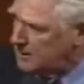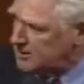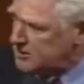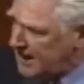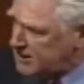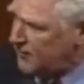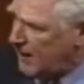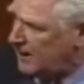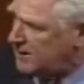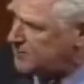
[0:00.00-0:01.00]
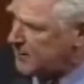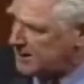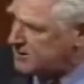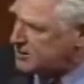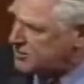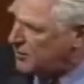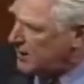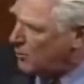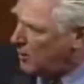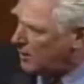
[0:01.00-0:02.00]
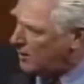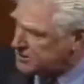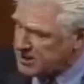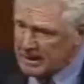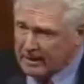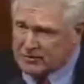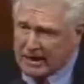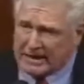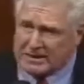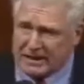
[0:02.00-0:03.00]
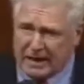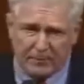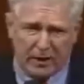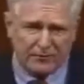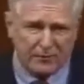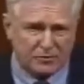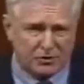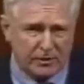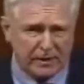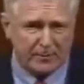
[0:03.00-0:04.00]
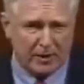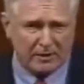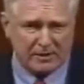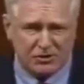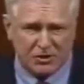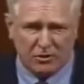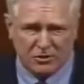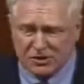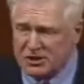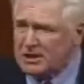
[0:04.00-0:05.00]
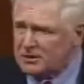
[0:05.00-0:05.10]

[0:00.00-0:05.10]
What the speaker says: There's less violence because the Sunni warlords have taken time out from shooting American soldiers